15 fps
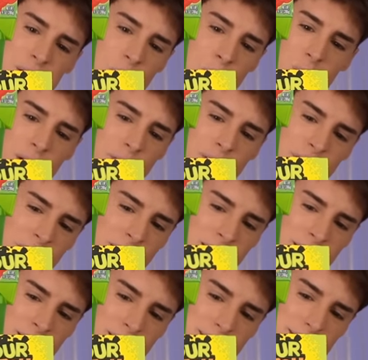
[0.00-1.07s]
Whatever it
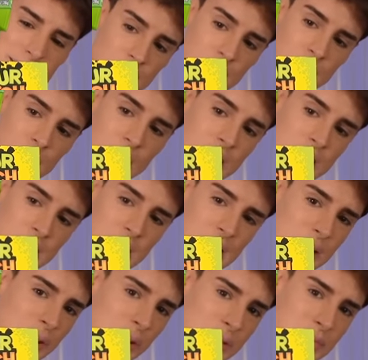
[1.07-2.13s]
is,
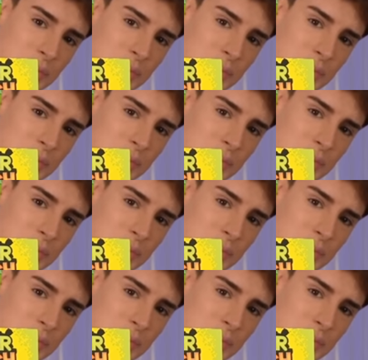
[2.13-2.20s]
it looks